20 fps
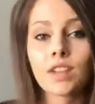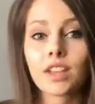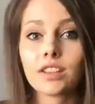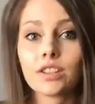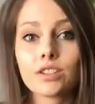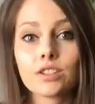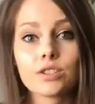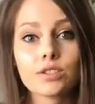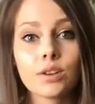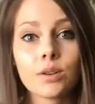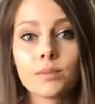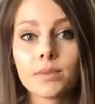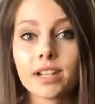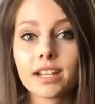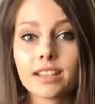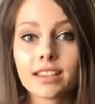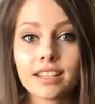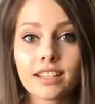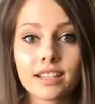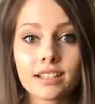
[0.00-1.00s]
There's so
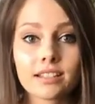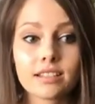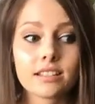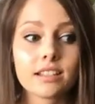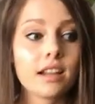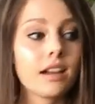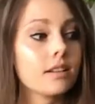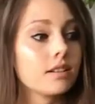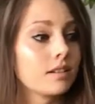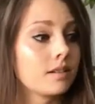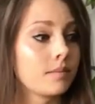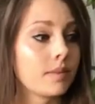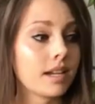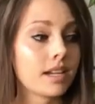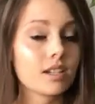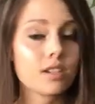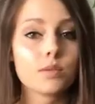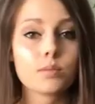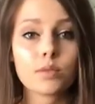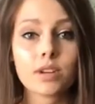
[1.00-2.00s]
many things to make
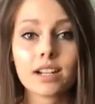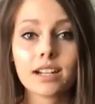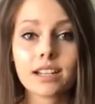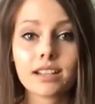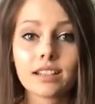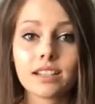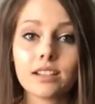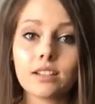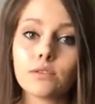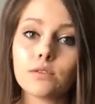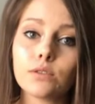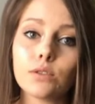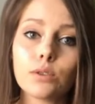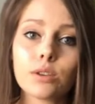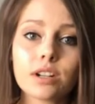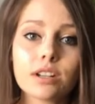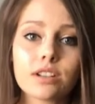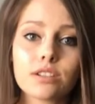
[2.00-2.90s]
a spray to clean the floor.